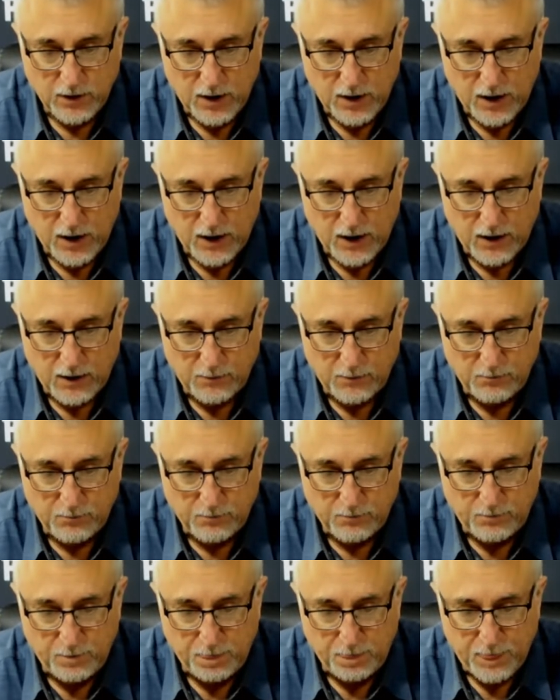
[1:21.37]

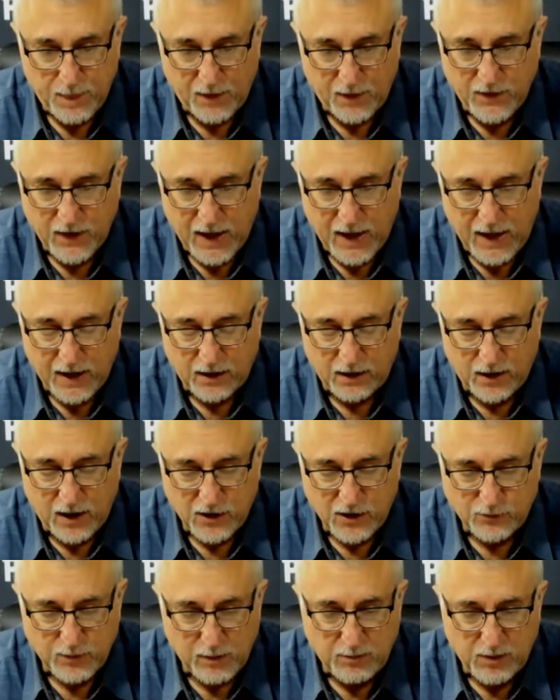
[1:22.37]
I think,
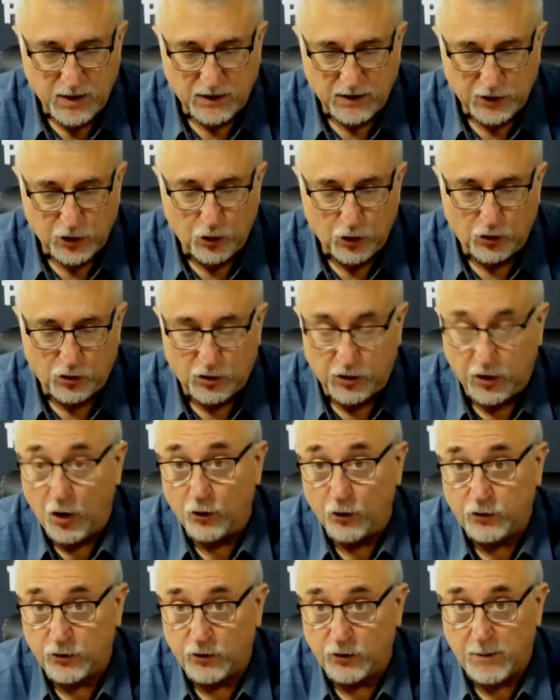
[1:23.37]
analyzed maybe a little
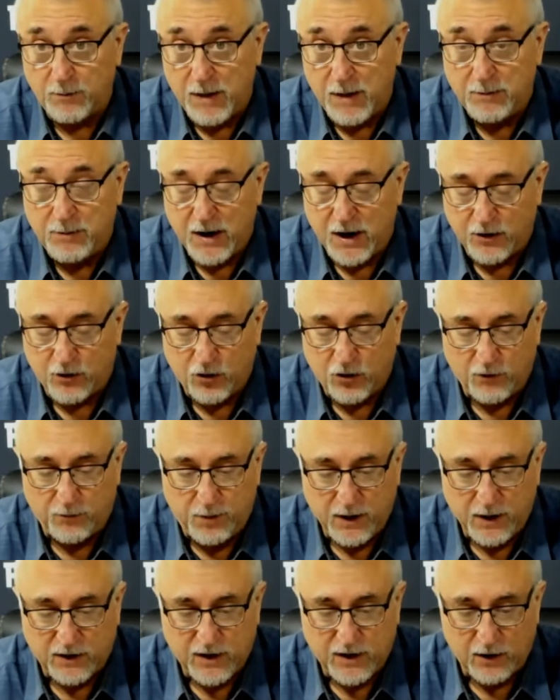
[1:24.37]
closer, or maybe I could
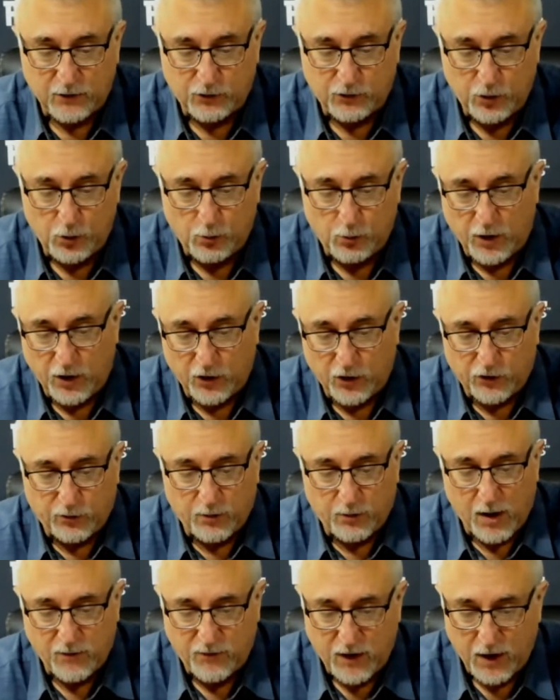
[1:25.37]
have picked out two winners
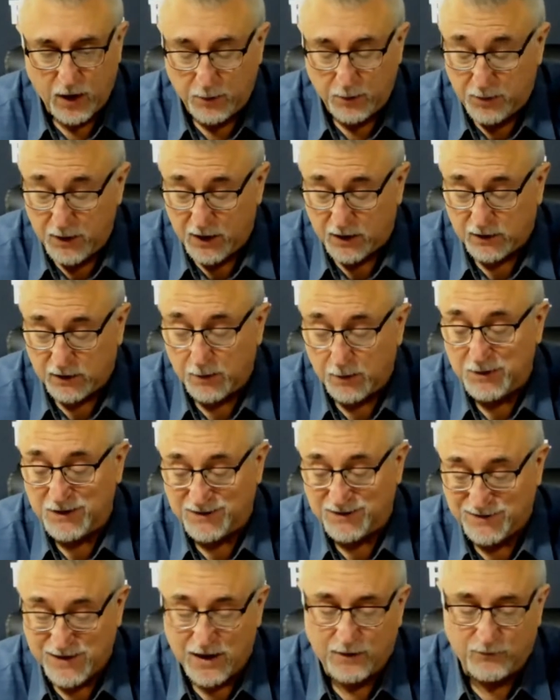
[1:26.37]
for my VIP club
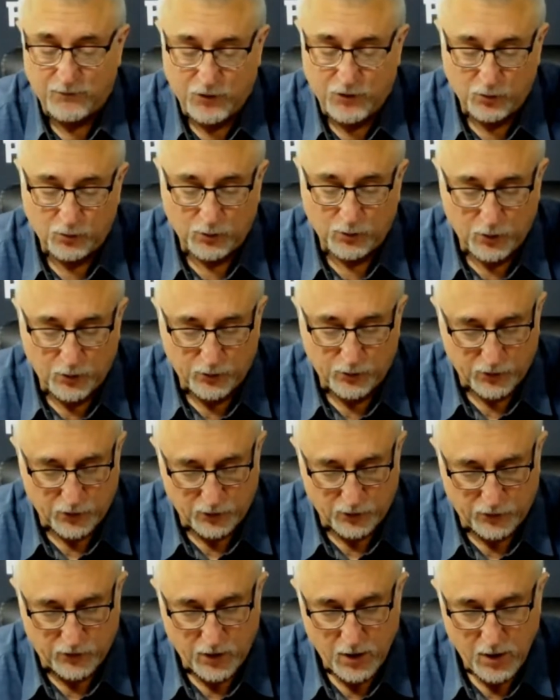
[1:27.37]
instead of two
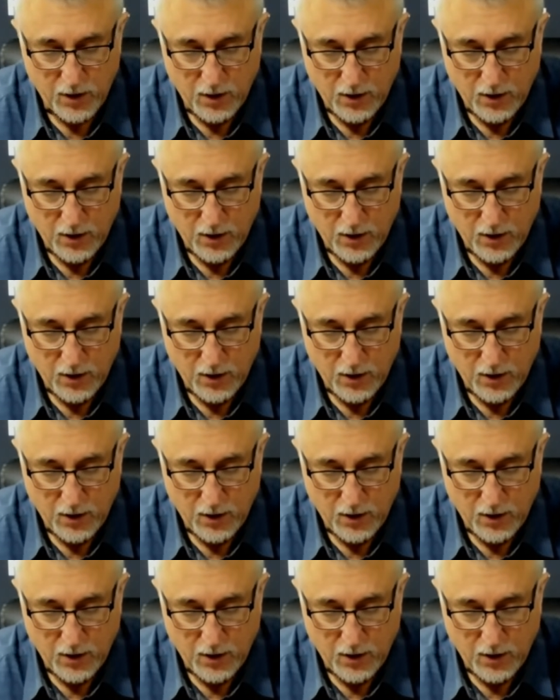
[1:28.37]
losers.